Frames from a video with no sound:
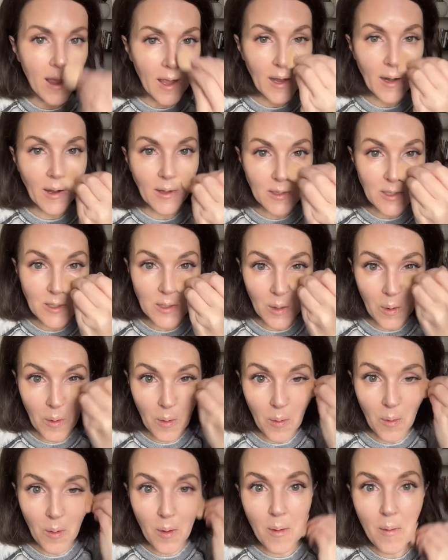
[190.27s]
It
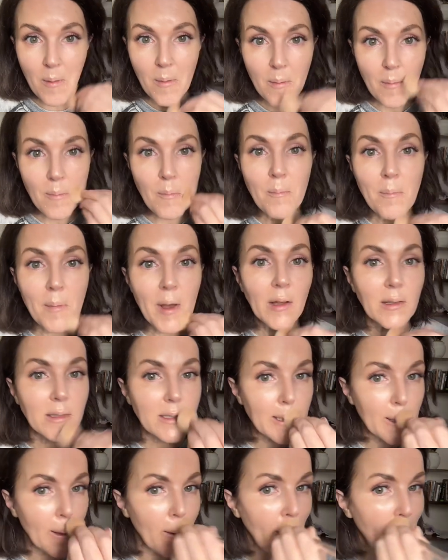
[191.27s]
also
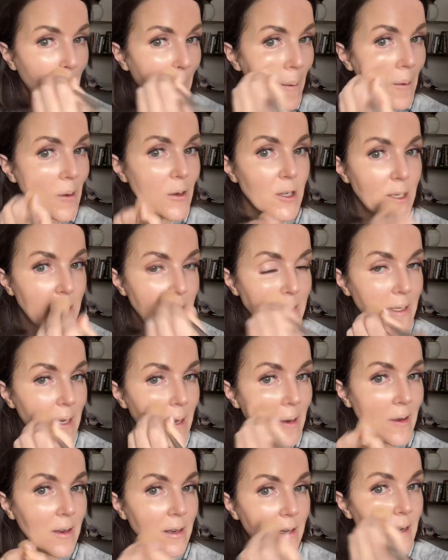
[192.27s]
melts just
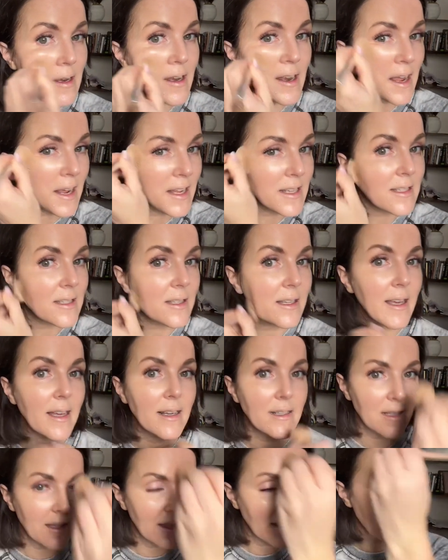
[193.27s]
nicely
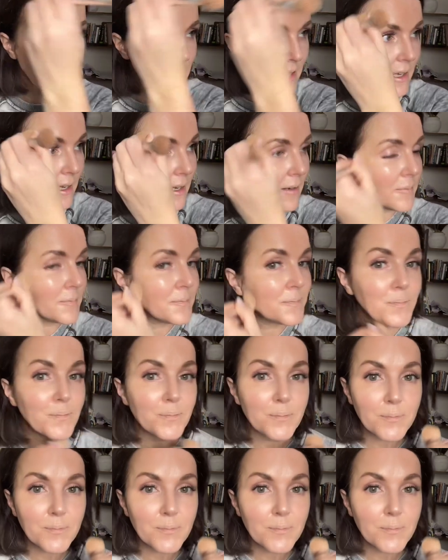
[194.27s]
into the skin.